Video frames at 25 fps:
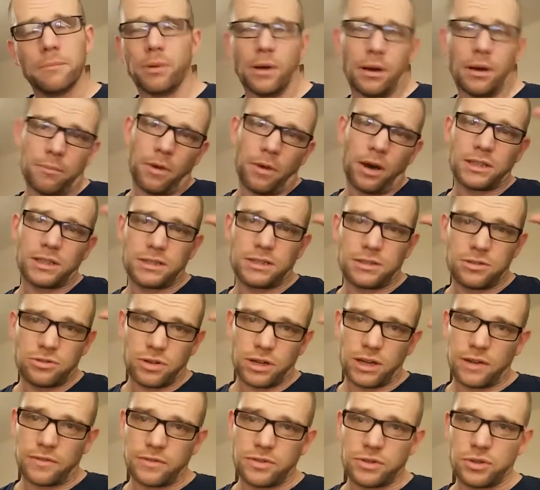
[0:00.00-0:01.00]
But my
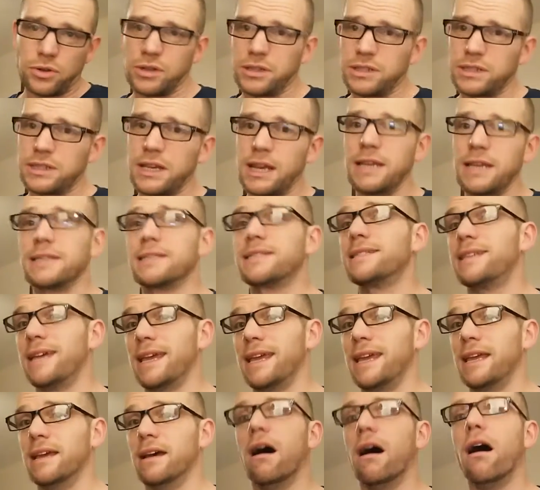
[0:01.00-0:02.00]
drink of choice is
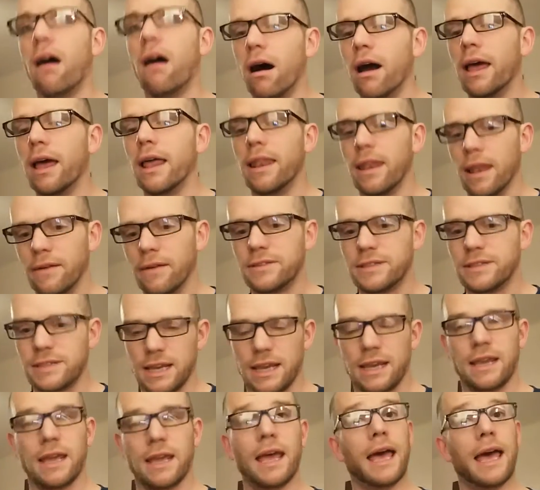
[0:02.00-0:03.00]
tea. I love
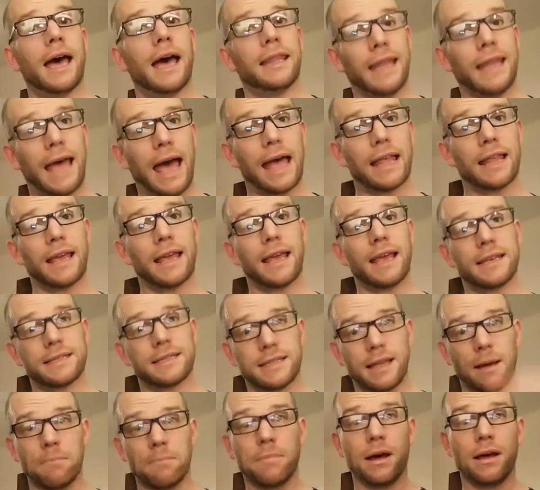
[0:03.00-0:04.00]
tea. And that
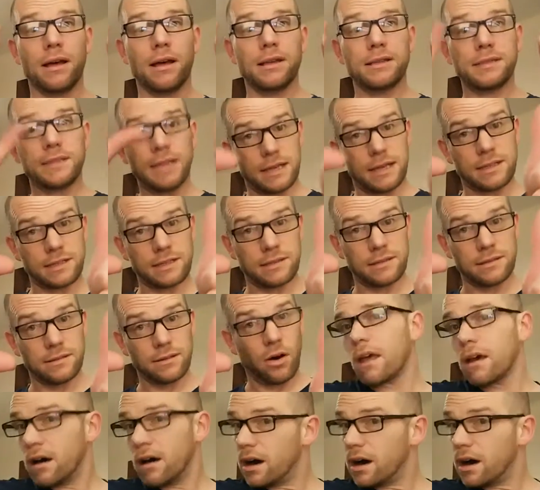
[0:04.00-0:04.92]
is number six.